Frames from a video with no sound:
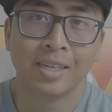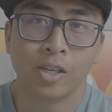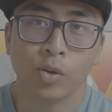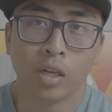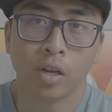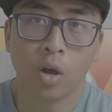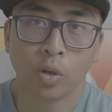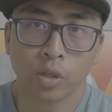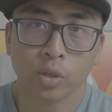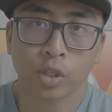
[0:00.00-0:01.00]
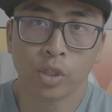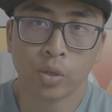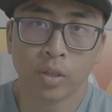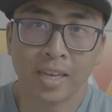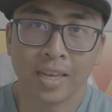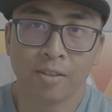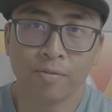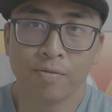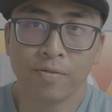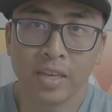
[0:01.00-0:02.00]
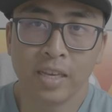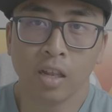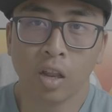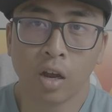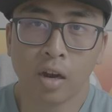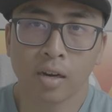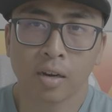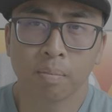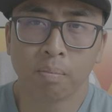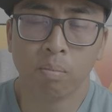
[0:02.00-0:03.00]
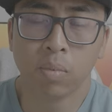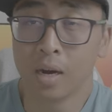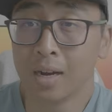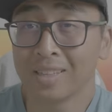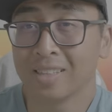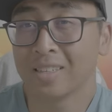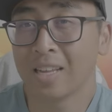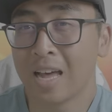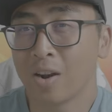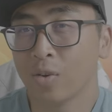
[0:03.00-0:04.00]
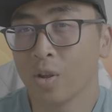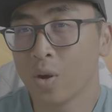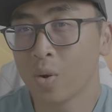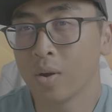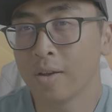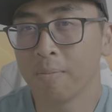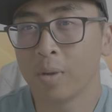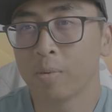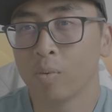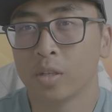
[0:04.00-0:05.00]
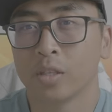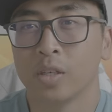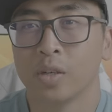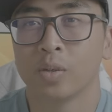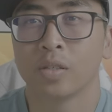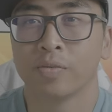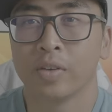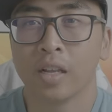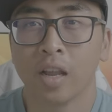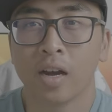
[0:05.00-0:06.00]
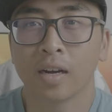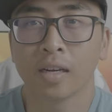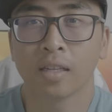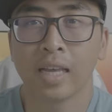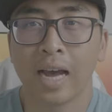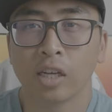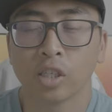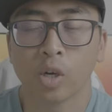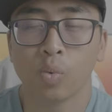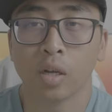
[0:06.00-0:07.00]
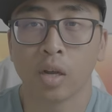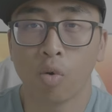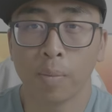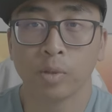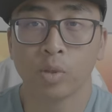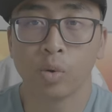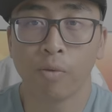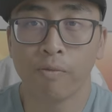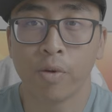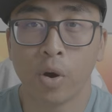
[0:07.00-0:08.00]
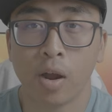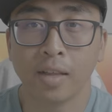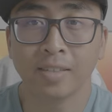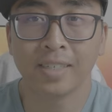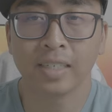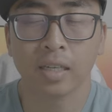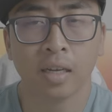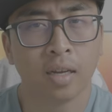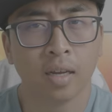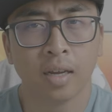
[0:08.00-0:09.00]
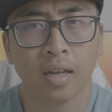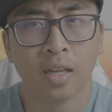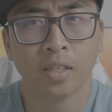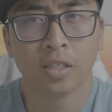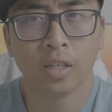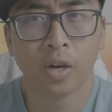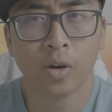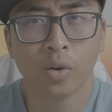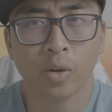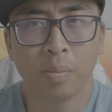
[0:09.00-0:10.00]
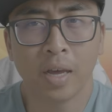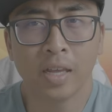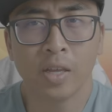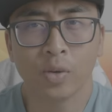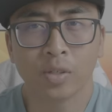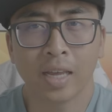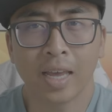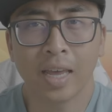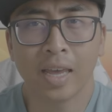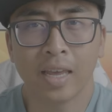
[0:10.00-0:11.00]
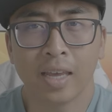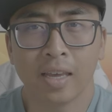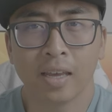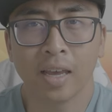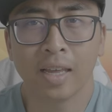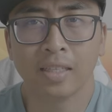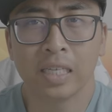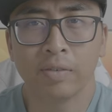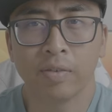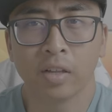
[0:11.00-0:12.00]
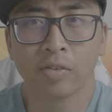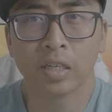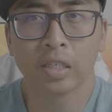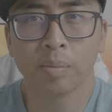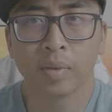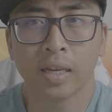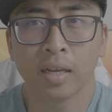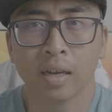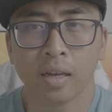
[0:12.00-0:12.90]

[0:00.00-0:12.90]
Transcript: And you can also shoot in V-log, but I don't know if people want to use V-log. The ISO will go up to 400. So you better use a ND filter or something.